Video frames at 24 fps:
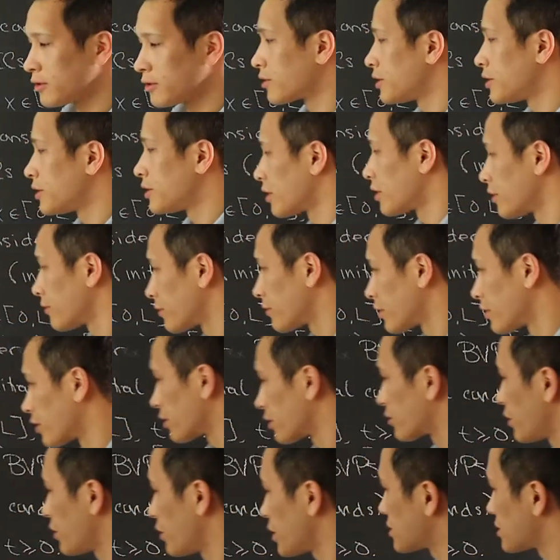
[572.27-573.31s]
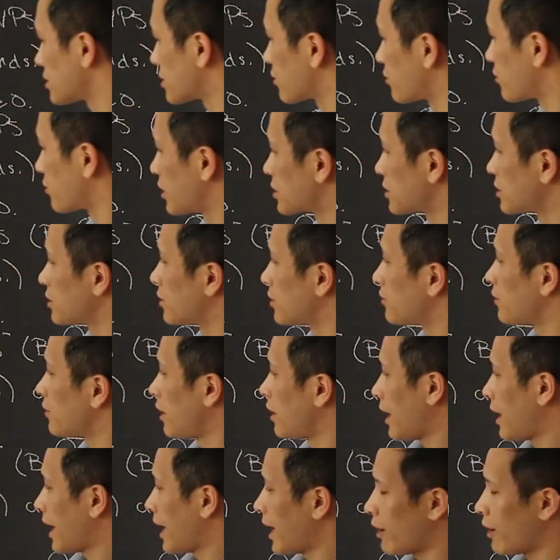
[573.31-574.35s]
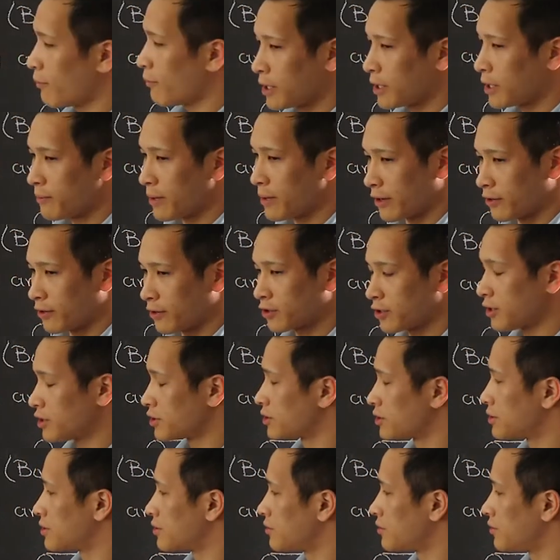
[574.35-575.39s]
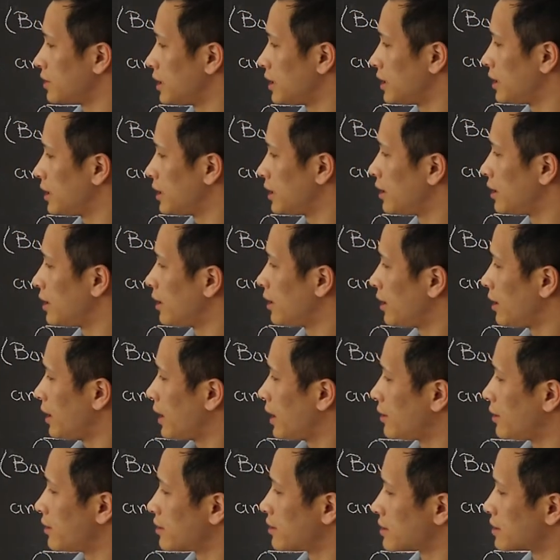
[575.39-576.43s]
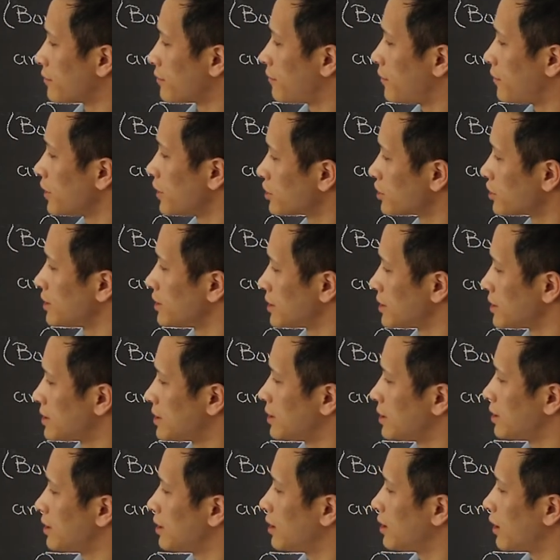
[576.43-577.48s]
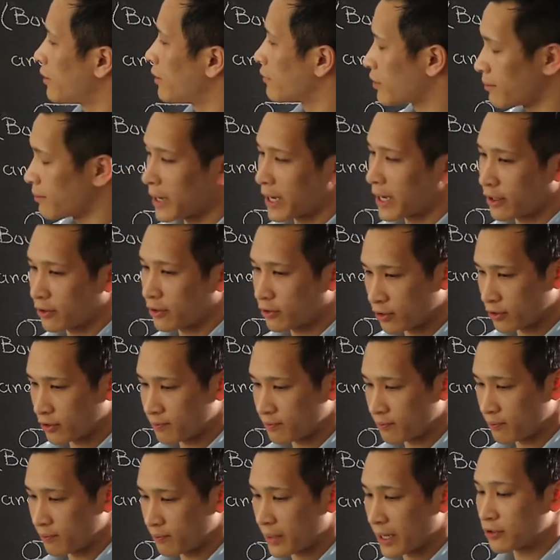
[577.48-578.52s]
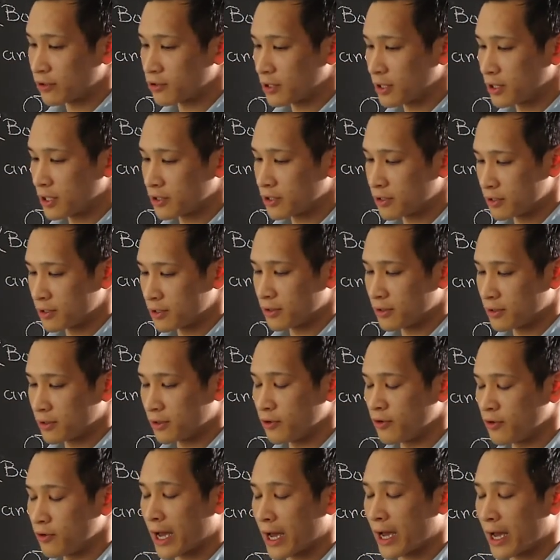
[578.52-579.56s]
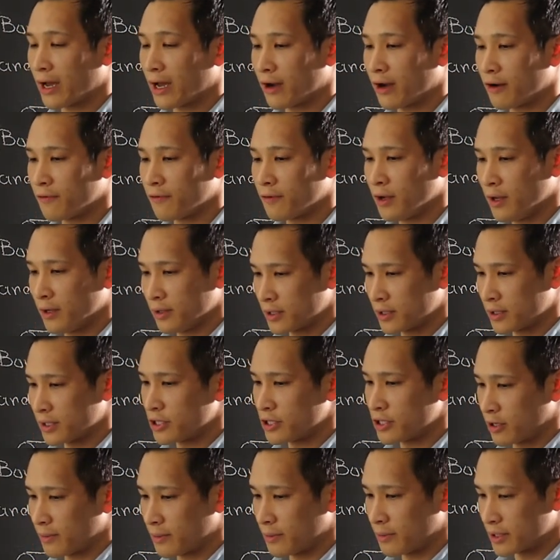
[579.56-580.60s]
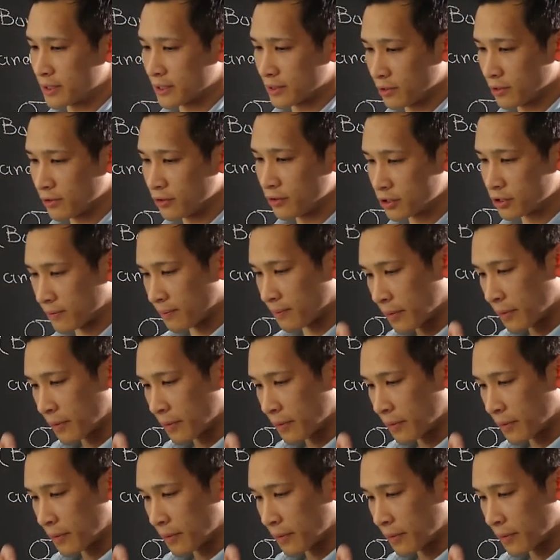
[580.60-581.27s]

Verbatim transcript: these are all very good questions. The question of how many boundary conditions you need and the sufficiency of the bound, bound traditions you have to determine the solution.